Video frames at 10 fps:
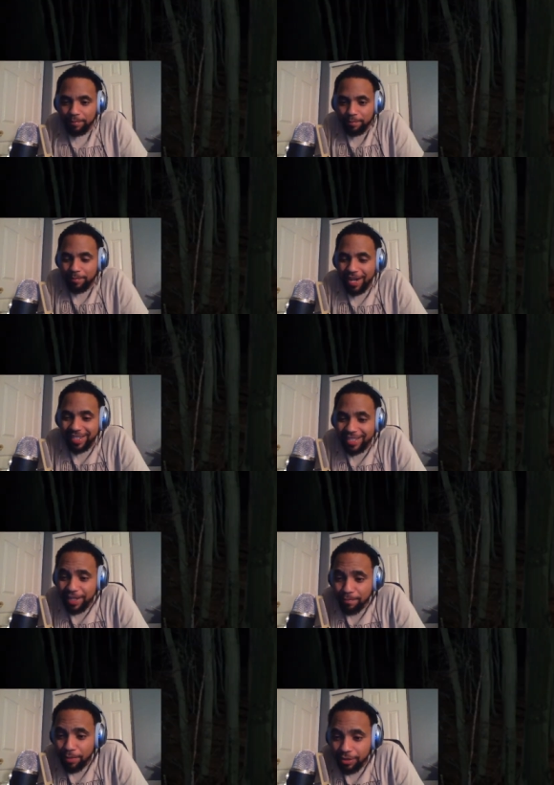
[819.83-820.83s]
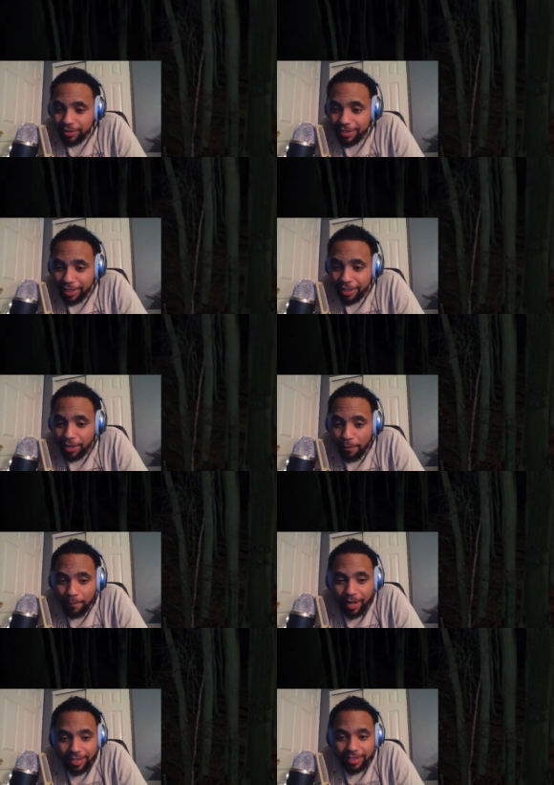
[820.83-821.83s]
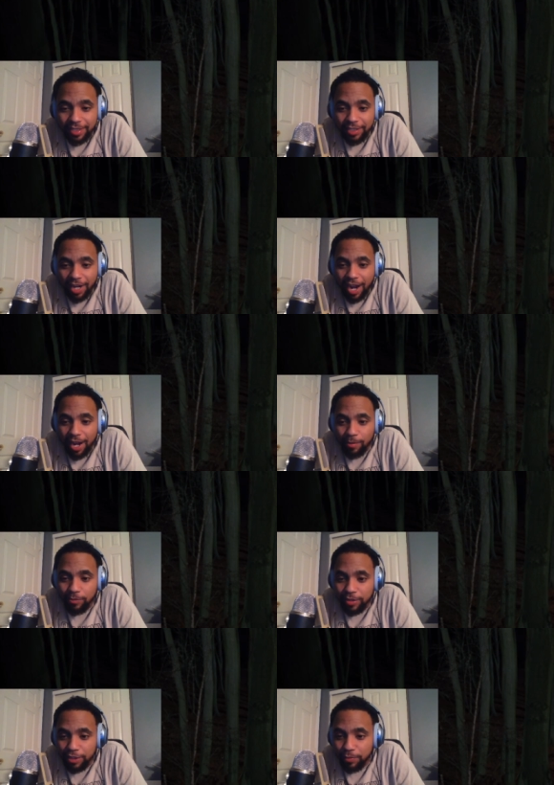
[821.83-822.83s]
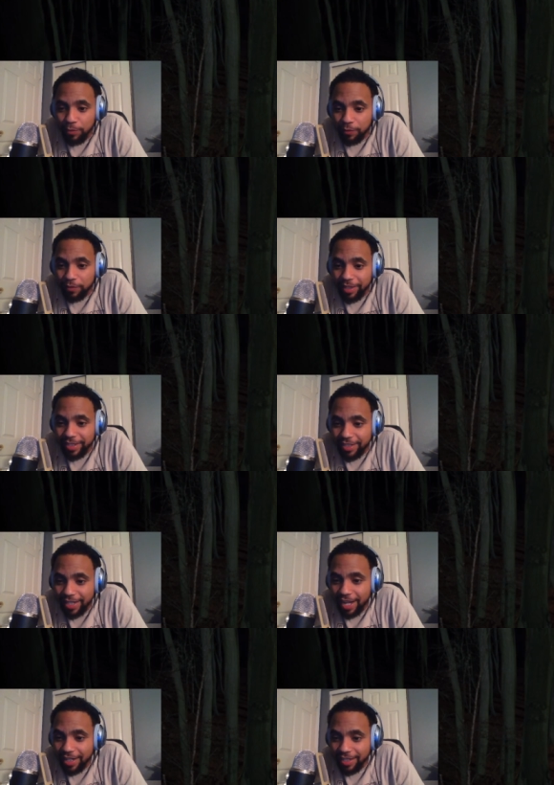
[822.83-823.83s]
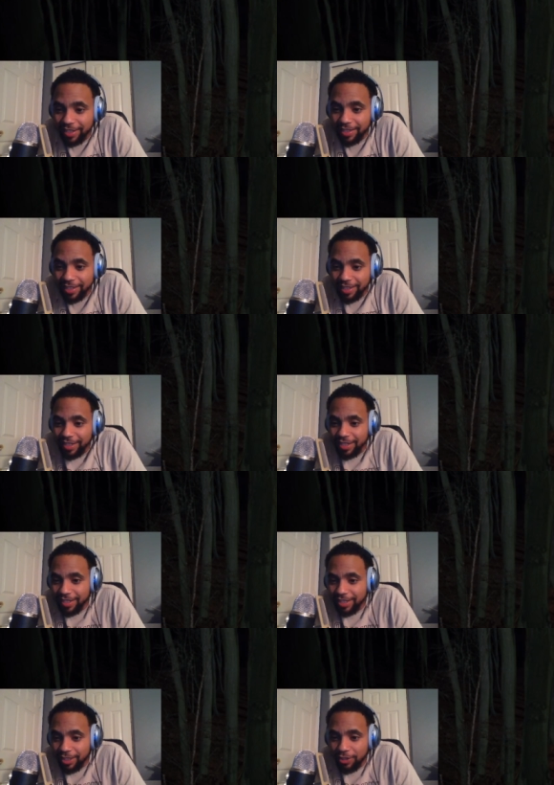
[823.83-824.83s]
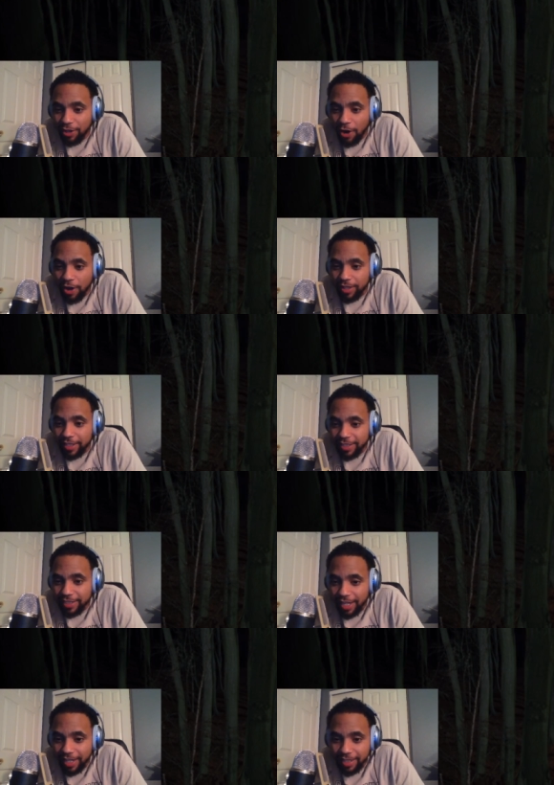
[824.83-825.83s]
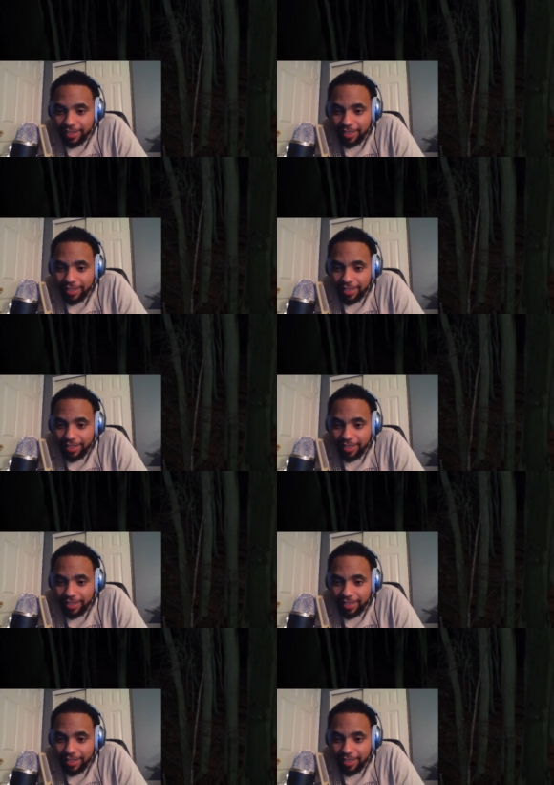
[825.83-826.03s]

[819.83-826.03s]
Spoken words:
Man, Tim Burton did an amazing job with this movie. The setting, you know, all the aesthetics and